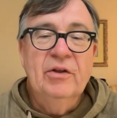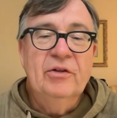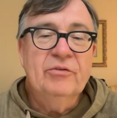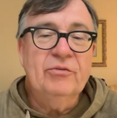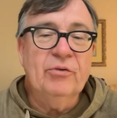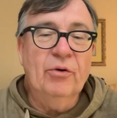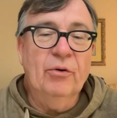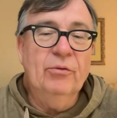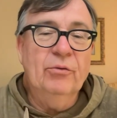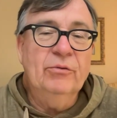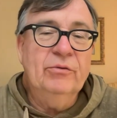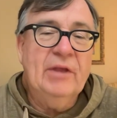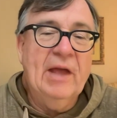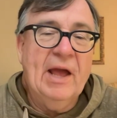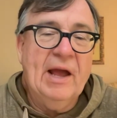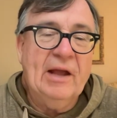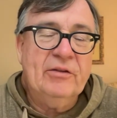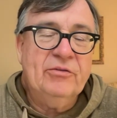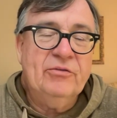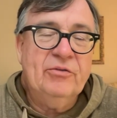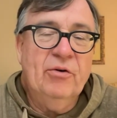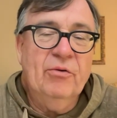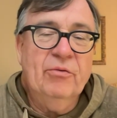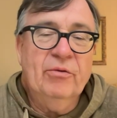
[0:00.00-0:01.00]
drone
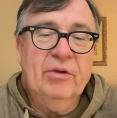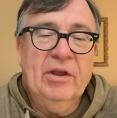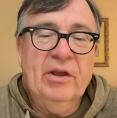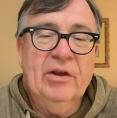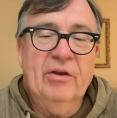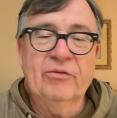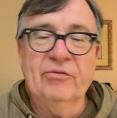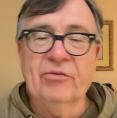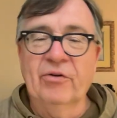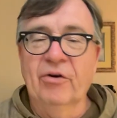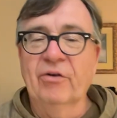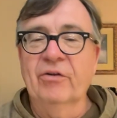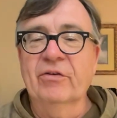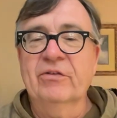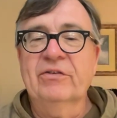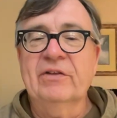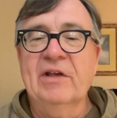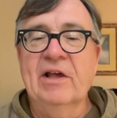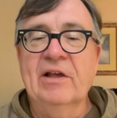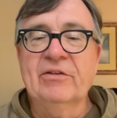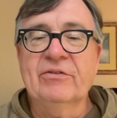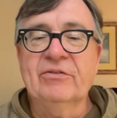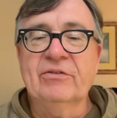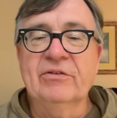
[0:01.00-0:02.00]
tech, drone gear, drone
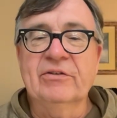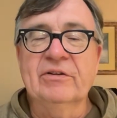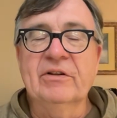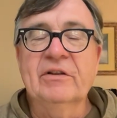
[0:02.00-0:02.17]
accessories.